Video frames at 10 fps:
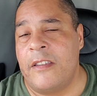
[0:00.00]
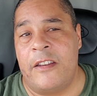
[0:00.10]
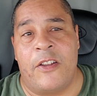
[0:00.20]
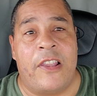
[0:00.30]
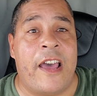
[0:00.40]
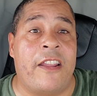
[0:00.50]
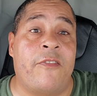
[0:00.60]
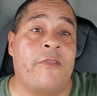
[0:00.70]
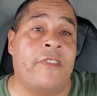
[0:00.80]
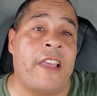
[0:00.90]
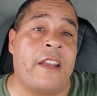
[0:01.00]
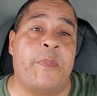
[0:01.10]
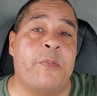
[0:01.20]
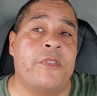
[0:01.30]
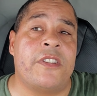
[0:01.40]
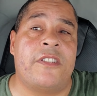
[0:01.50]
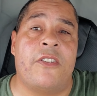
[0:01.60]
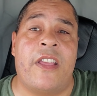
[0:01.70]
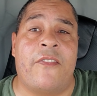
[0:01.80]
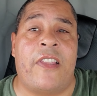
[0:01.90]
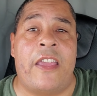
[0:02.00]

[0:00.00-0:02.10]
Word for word: you know, a lot of a lot of people just don't have